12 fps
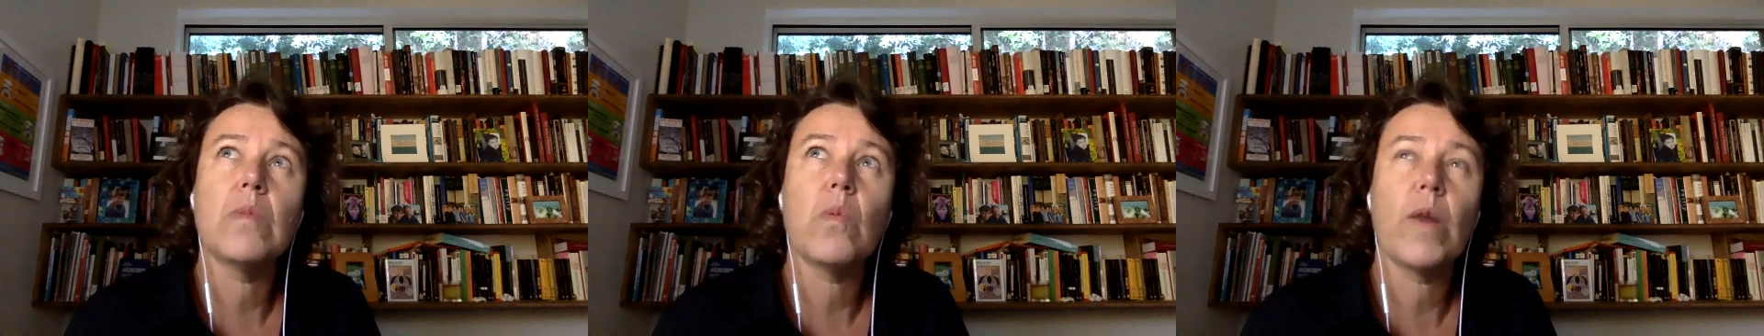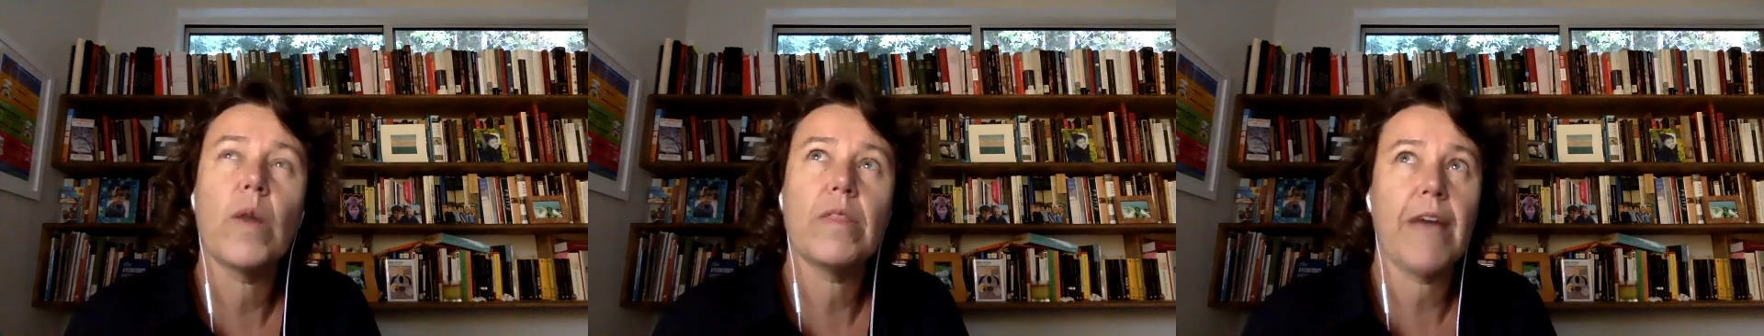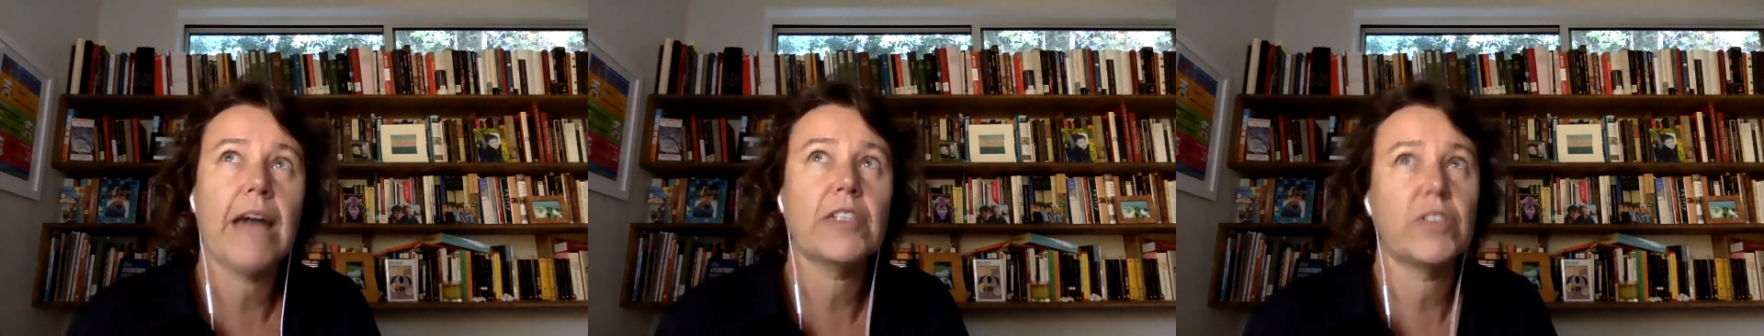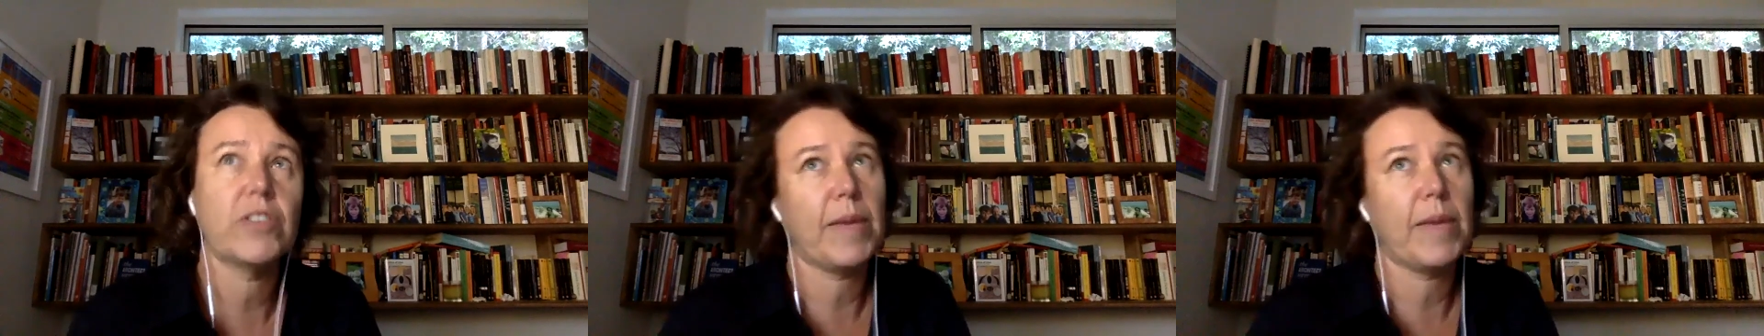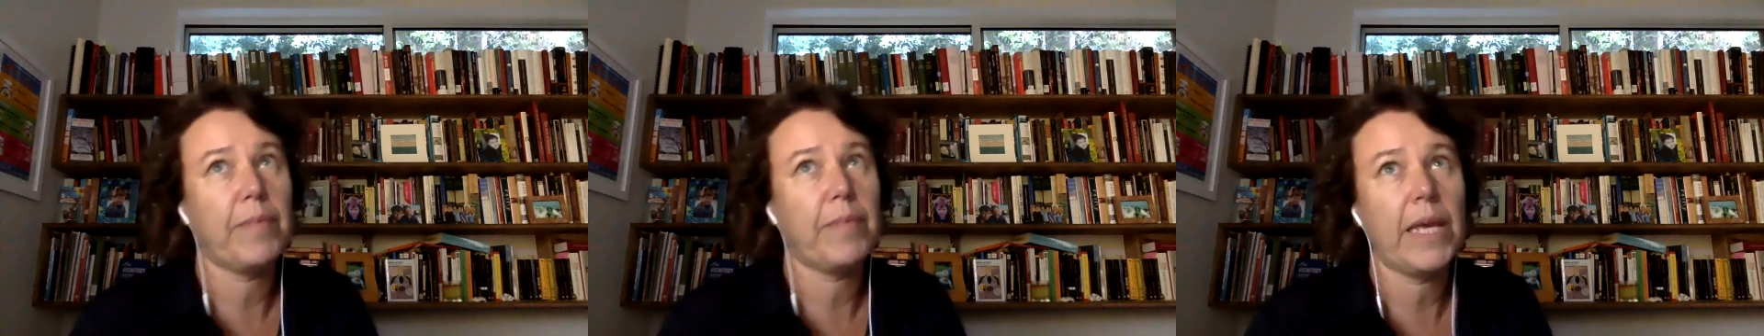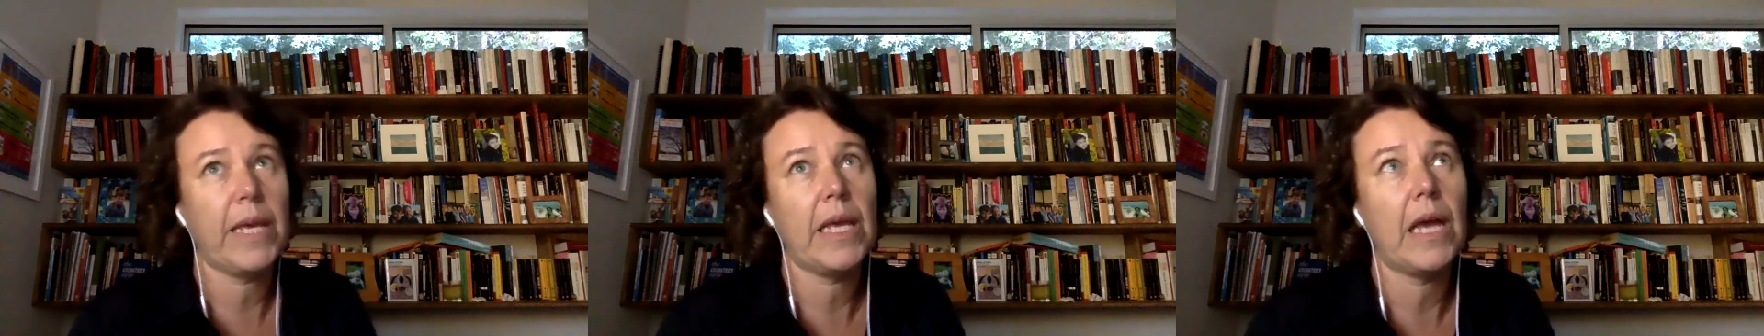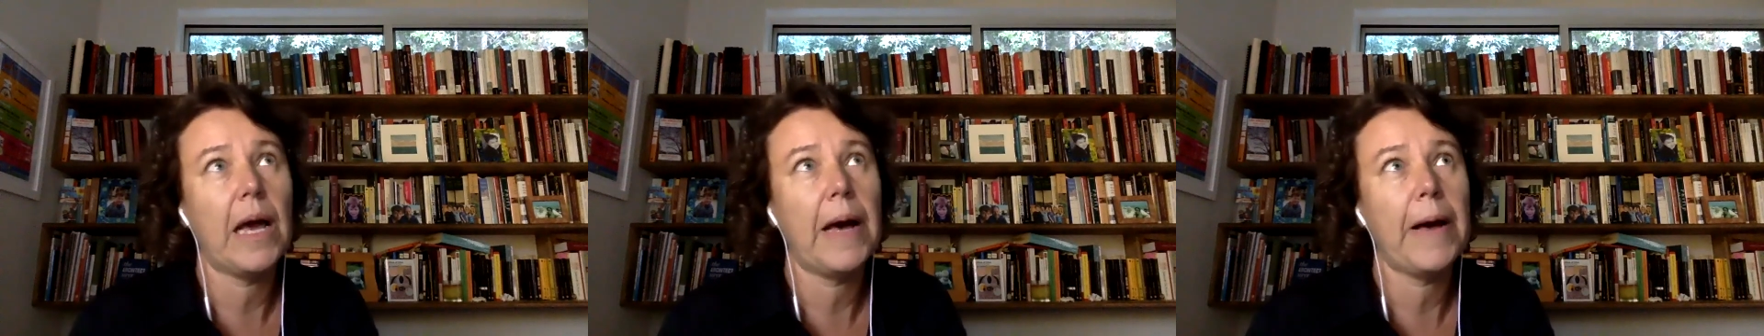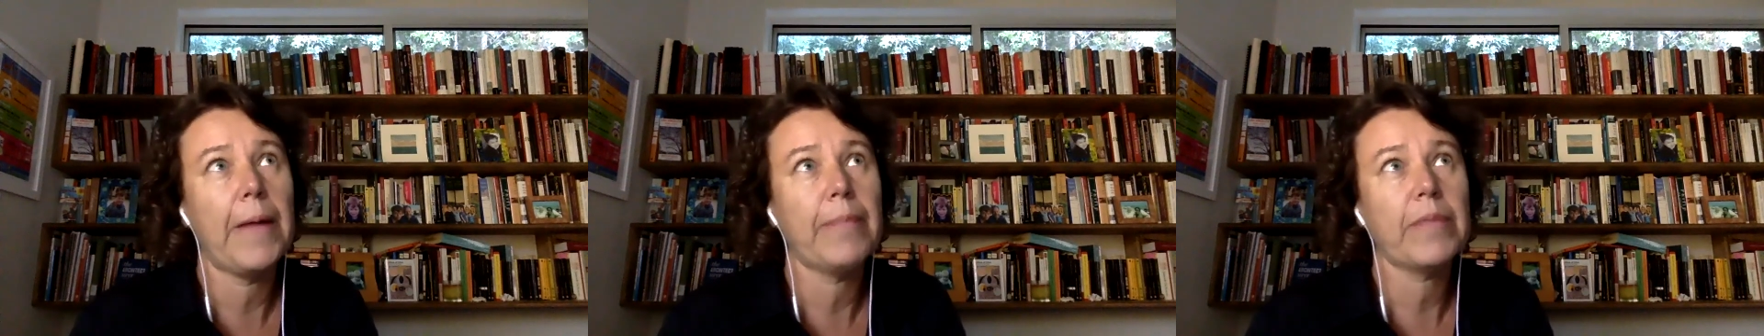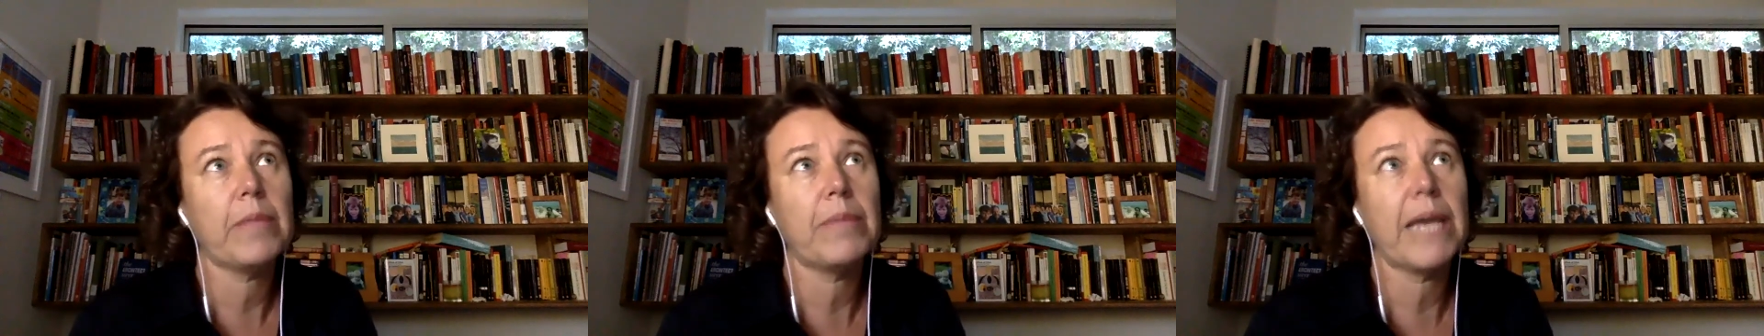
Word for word: what the factors might be um,